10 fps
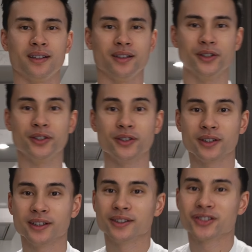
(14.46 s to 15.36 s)
If you're new
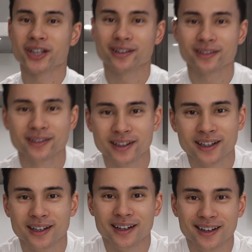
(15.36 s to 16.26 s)
to this channel,
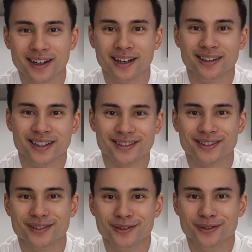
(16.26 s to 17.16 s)
I like
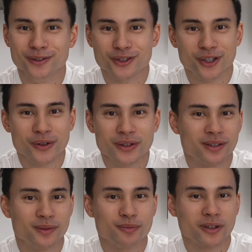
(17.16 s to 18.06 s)
to show you
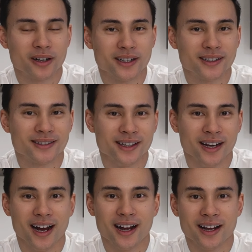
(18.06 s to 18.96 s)
some products
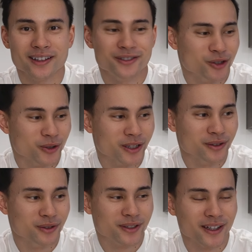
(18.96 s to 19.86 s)
that I enjoy
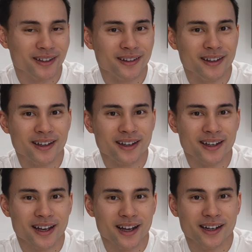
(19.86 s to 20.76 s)
using
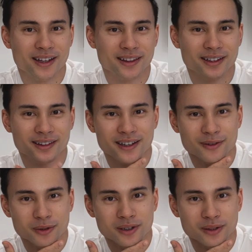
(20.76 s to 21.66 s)
and I think
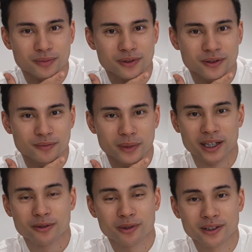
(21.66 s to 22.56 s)
that will improve
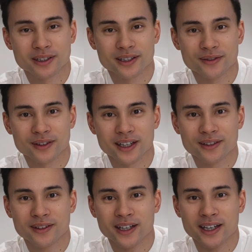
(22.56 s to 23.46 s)
my quality of
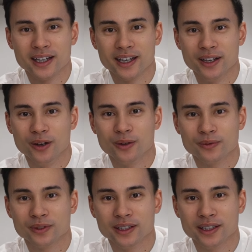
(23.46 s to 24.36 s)
life, and
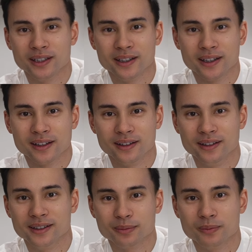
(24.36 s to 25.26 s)
hopefully
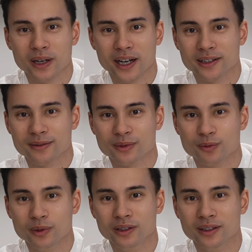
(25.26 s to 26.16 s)
these items
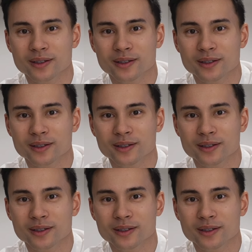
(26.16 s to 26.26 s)
will